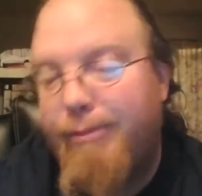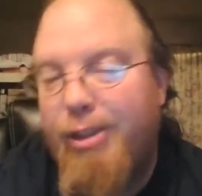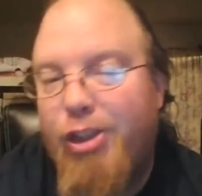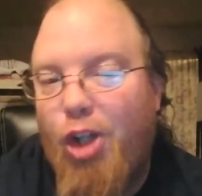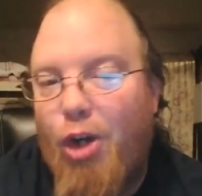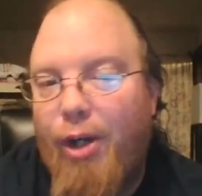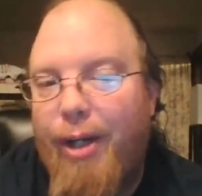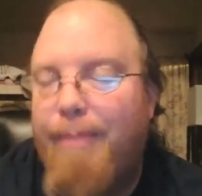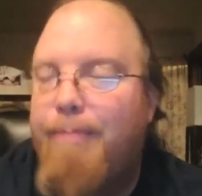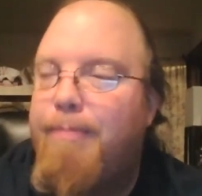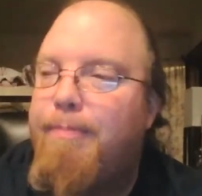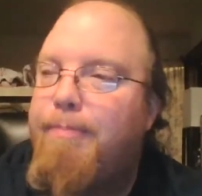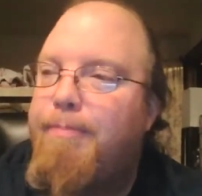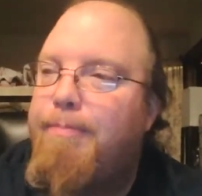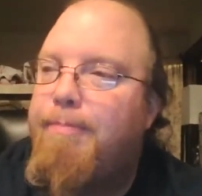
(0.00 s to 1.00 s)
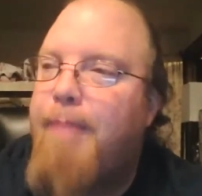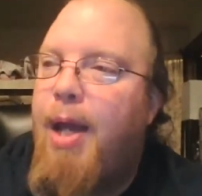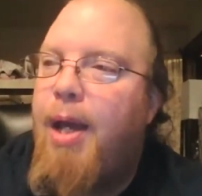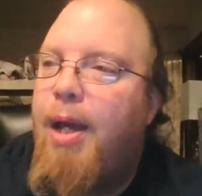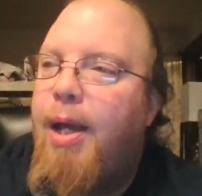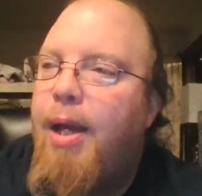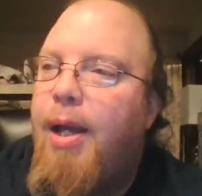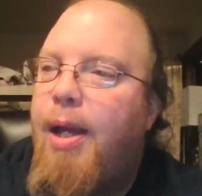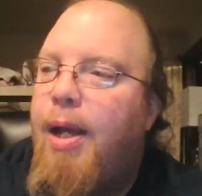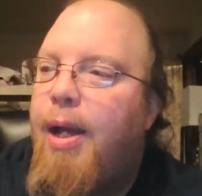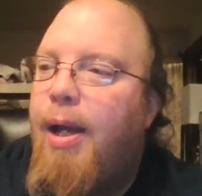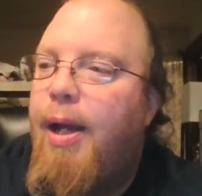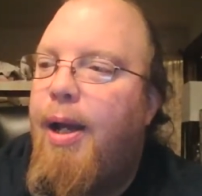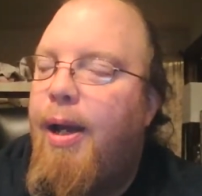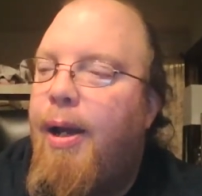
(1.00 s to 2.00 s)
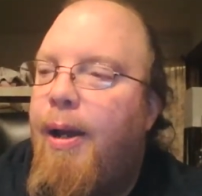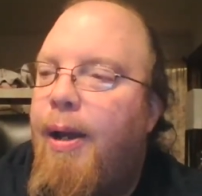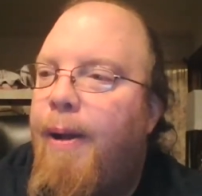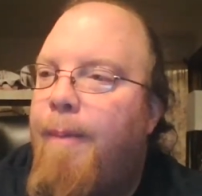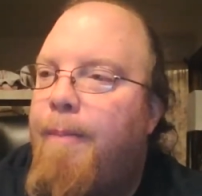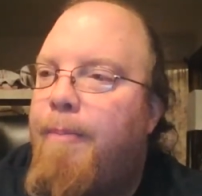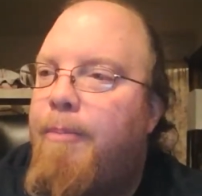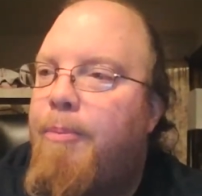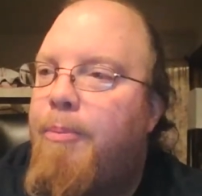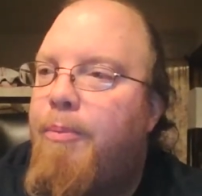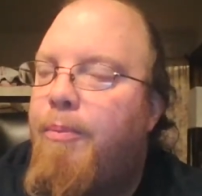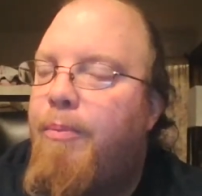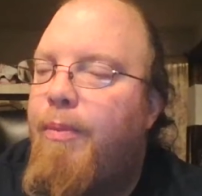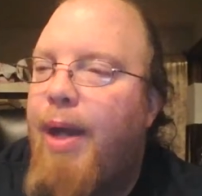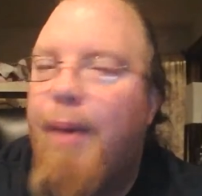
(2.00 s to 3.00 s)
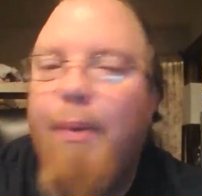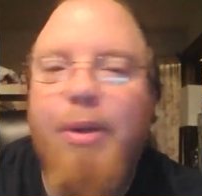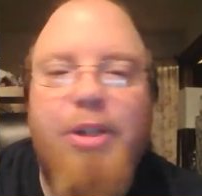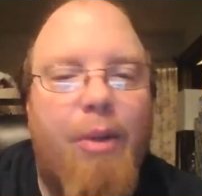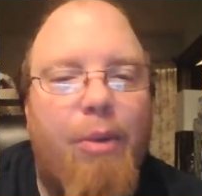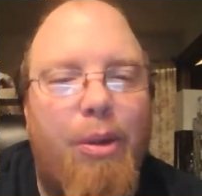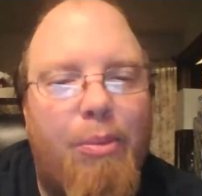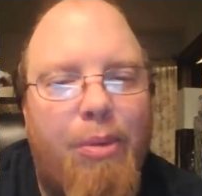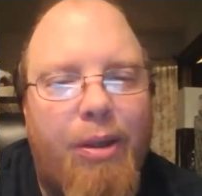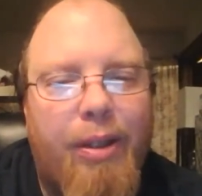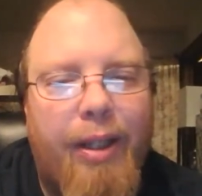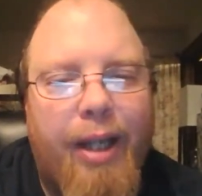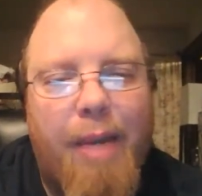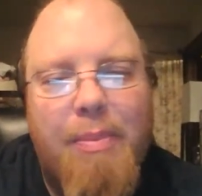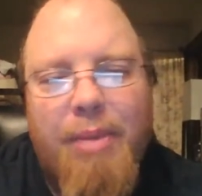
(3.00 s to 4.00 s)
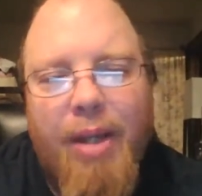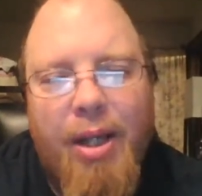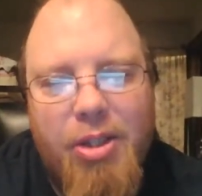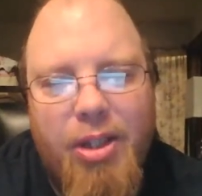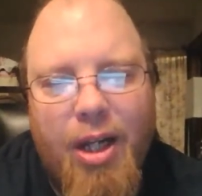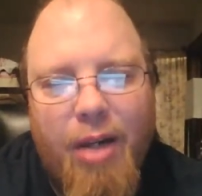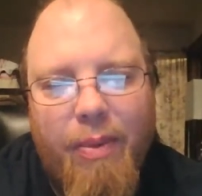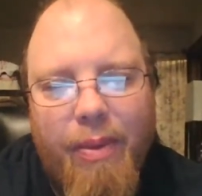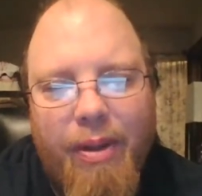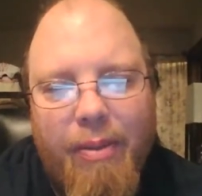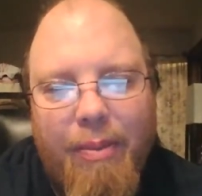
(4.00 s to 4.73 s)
Sorry. Um, I wish I would have brought the game case down with me.